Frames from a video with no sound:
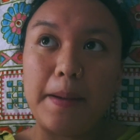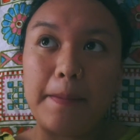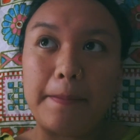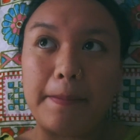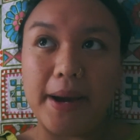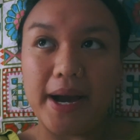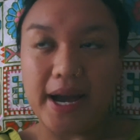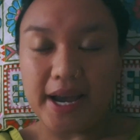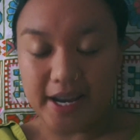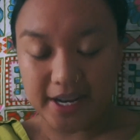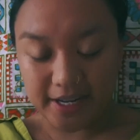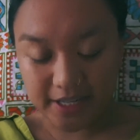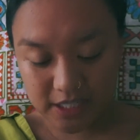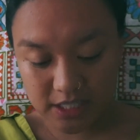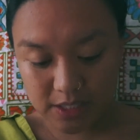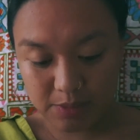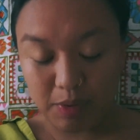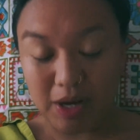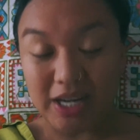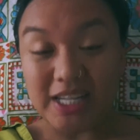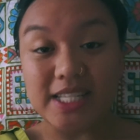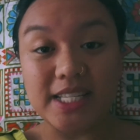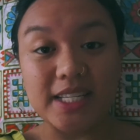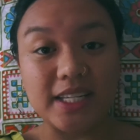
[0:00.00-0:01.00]
by
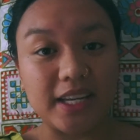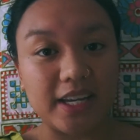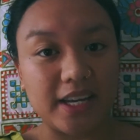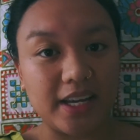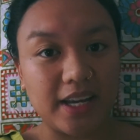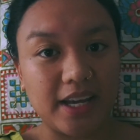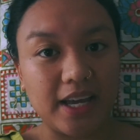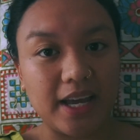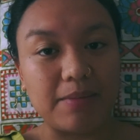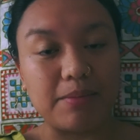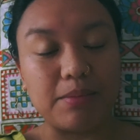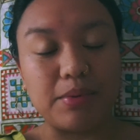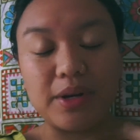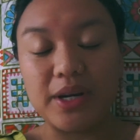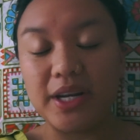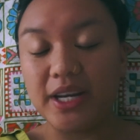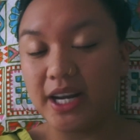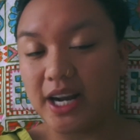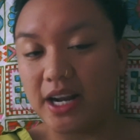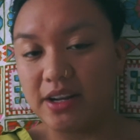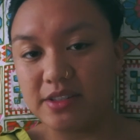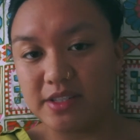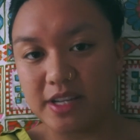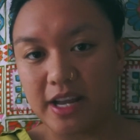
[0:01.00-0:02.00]
expressing it and putting
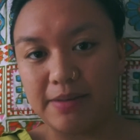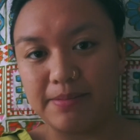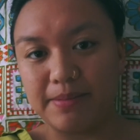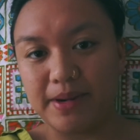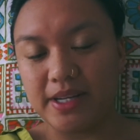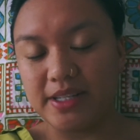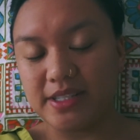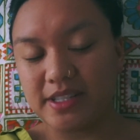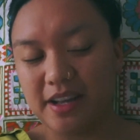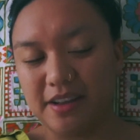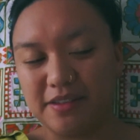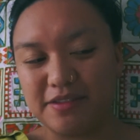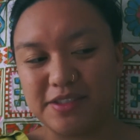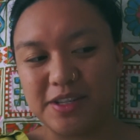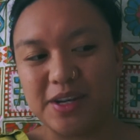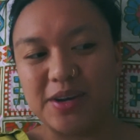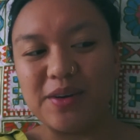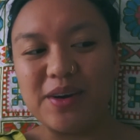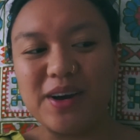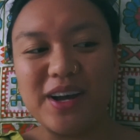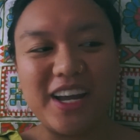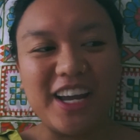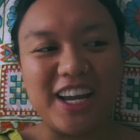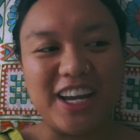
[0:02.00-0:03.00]
it outside myself.
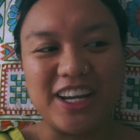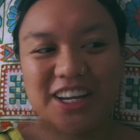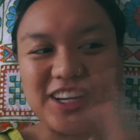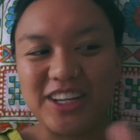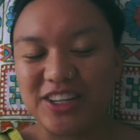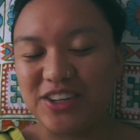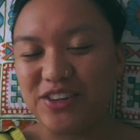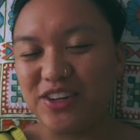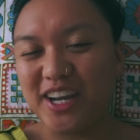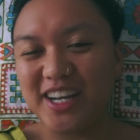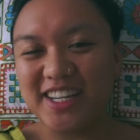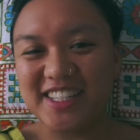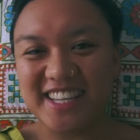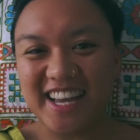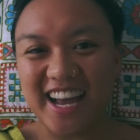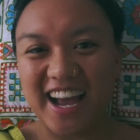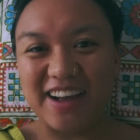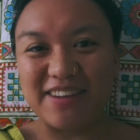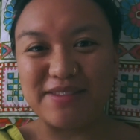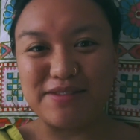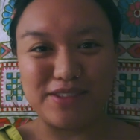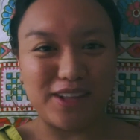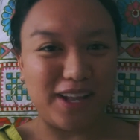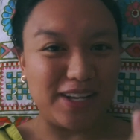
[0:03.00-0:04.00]
So you get to
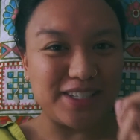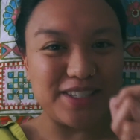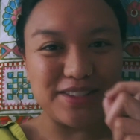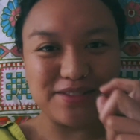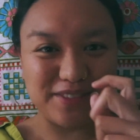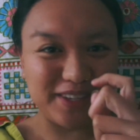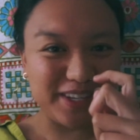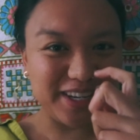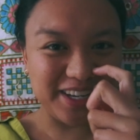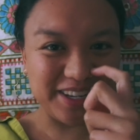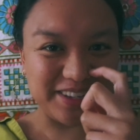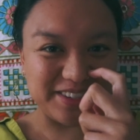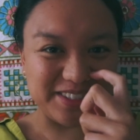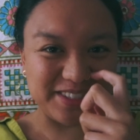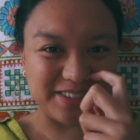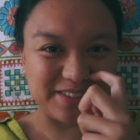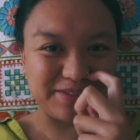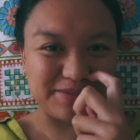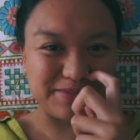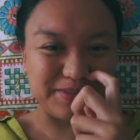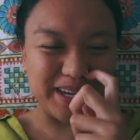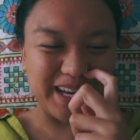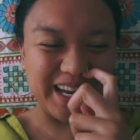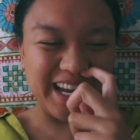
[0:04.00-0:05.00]
have lots of videos
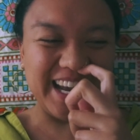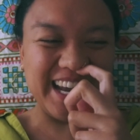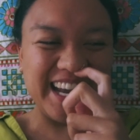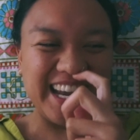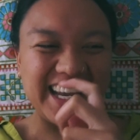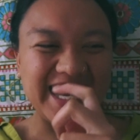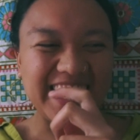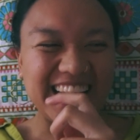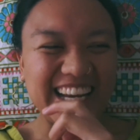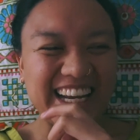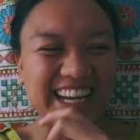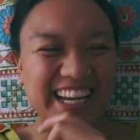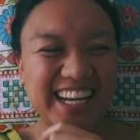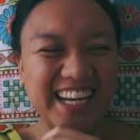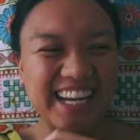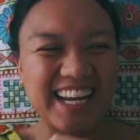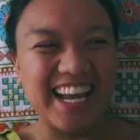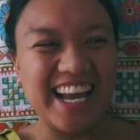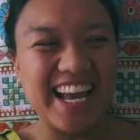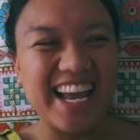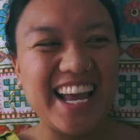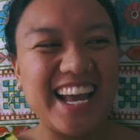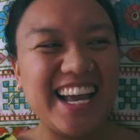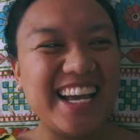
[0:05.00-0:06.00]
of me
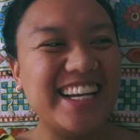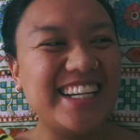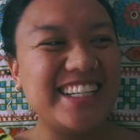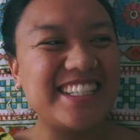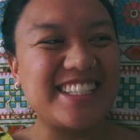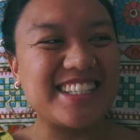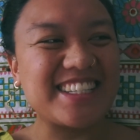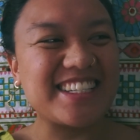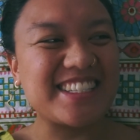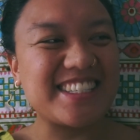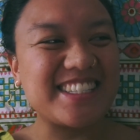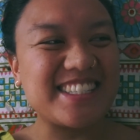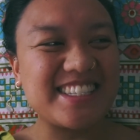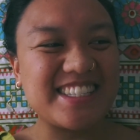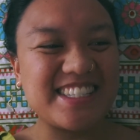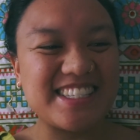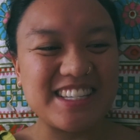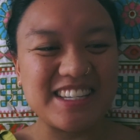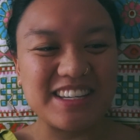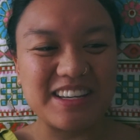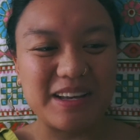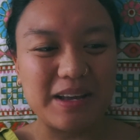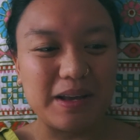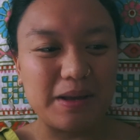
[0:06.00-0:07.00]

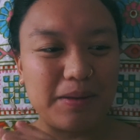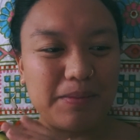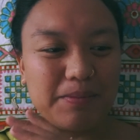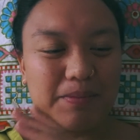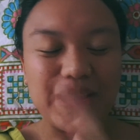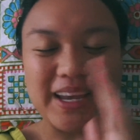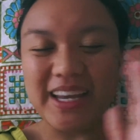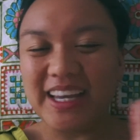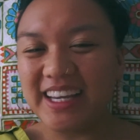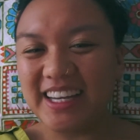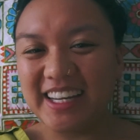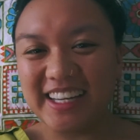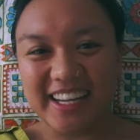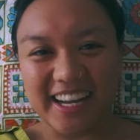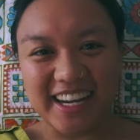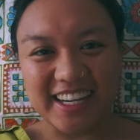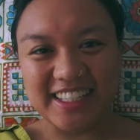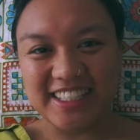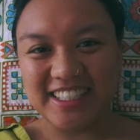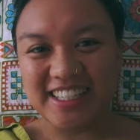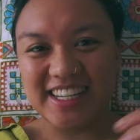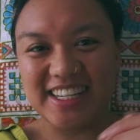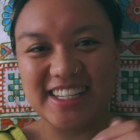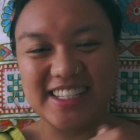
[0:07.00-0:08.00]
just making
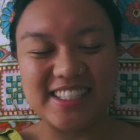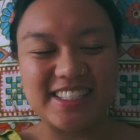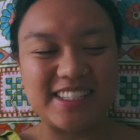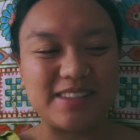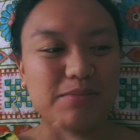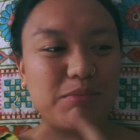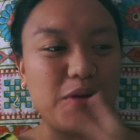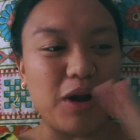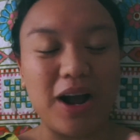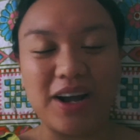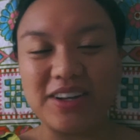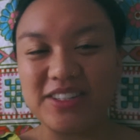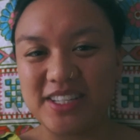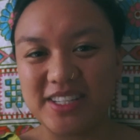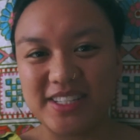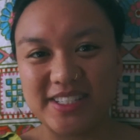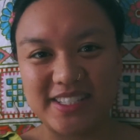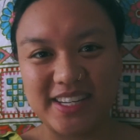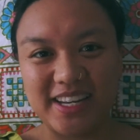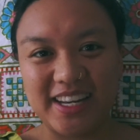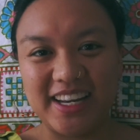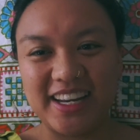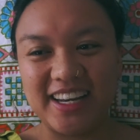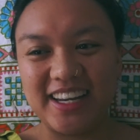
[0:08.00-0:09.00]
connections and
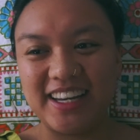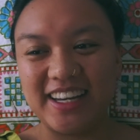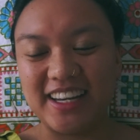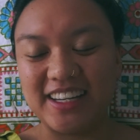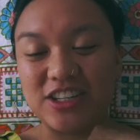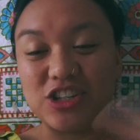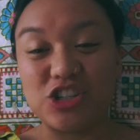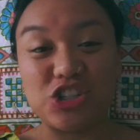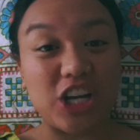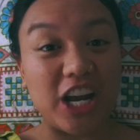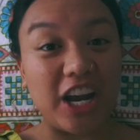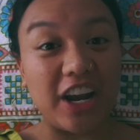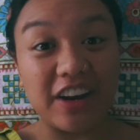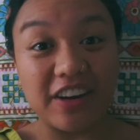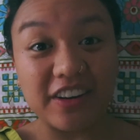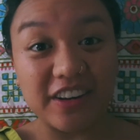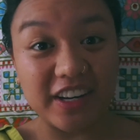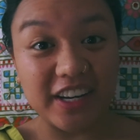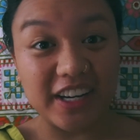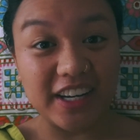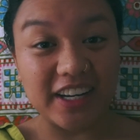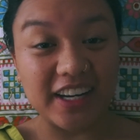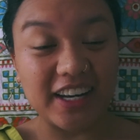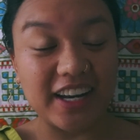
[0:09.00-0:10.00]
processing and
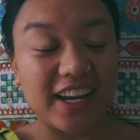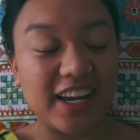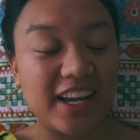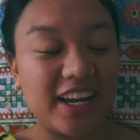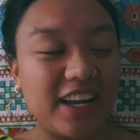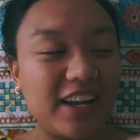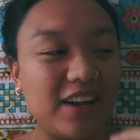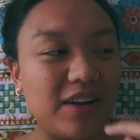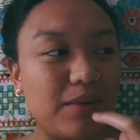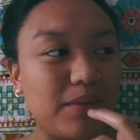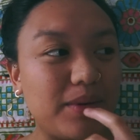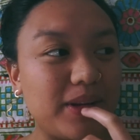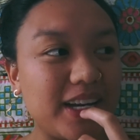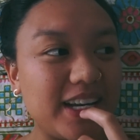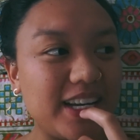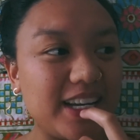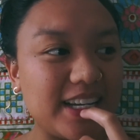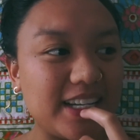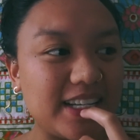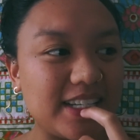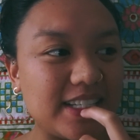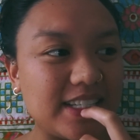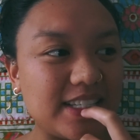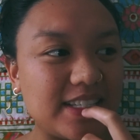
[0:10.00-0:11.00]
sharing what it
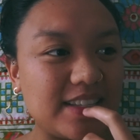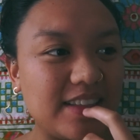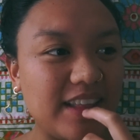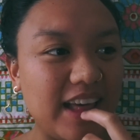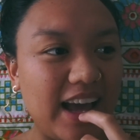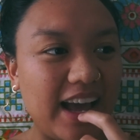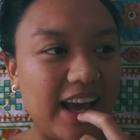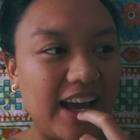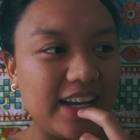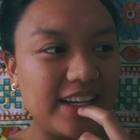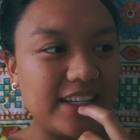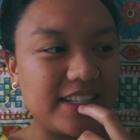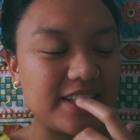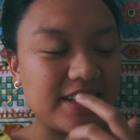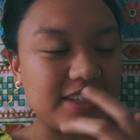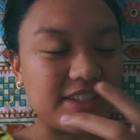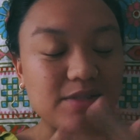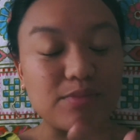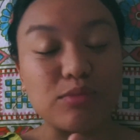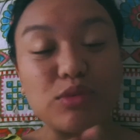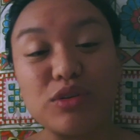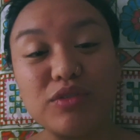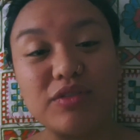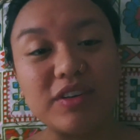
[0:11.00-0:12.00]
is that
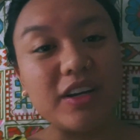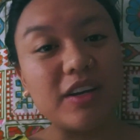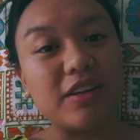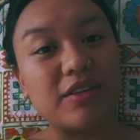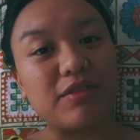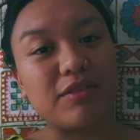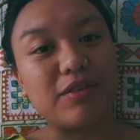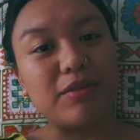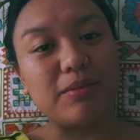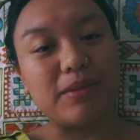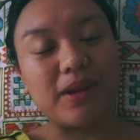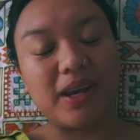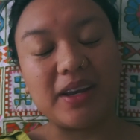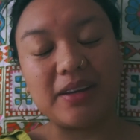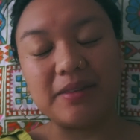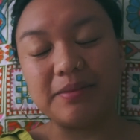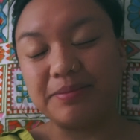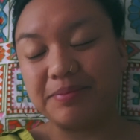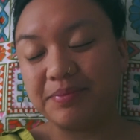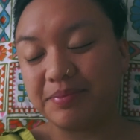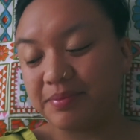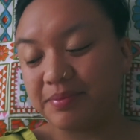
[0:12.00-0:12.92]
is moving through me.